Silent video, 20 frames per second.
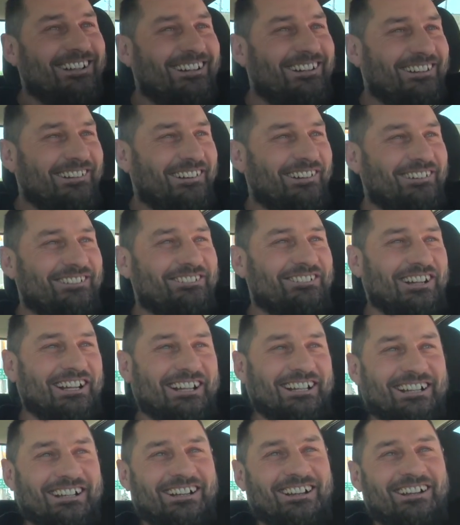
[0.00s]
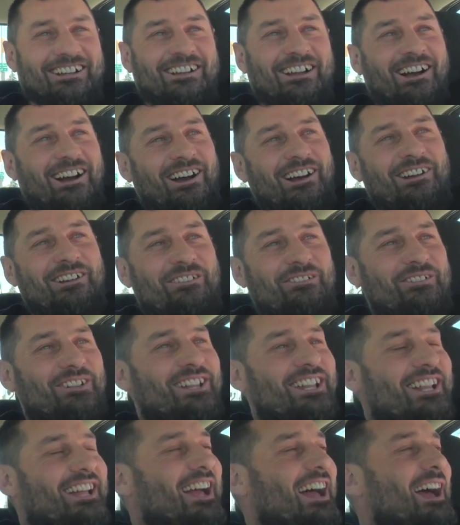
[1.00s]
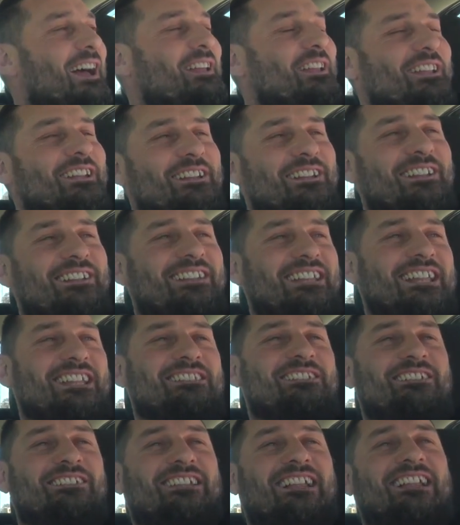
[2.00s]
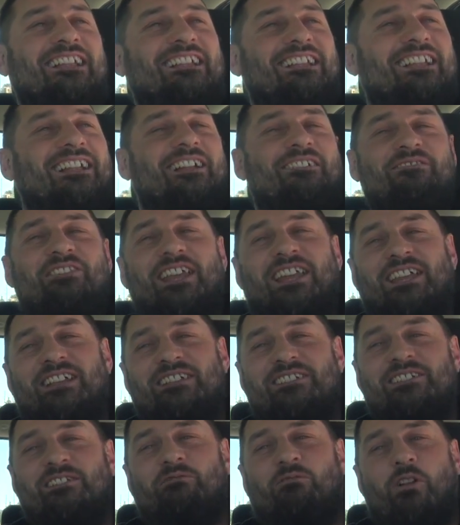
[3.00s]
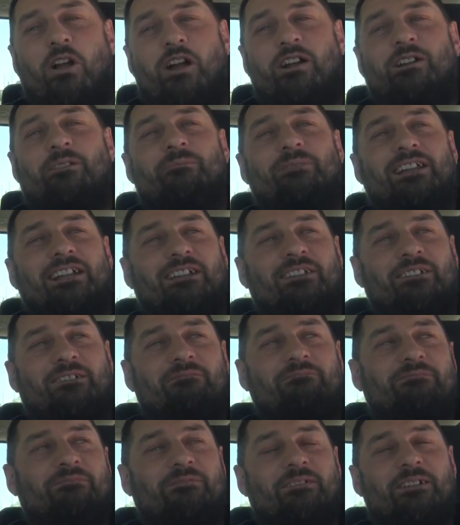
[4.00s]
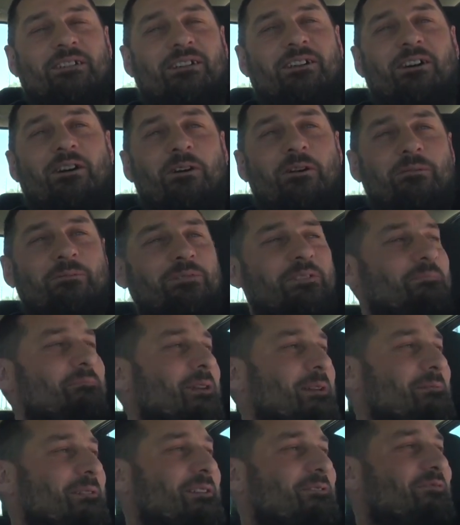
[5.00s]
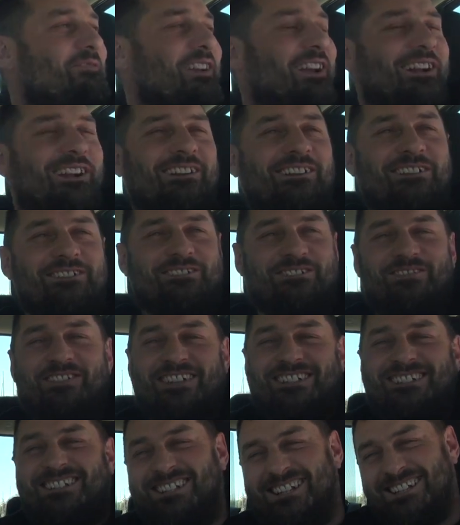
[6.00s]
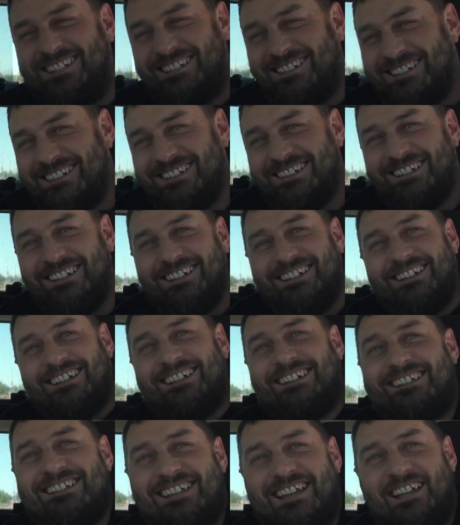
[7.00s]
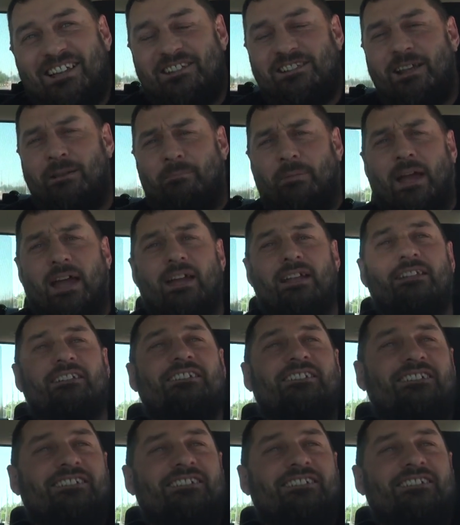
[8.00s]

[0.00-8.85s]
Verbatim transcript: Oh fuck! I, I, is it the thing? Is it wrong of me to hope that maybe a finger goes missing? Is that is that bad?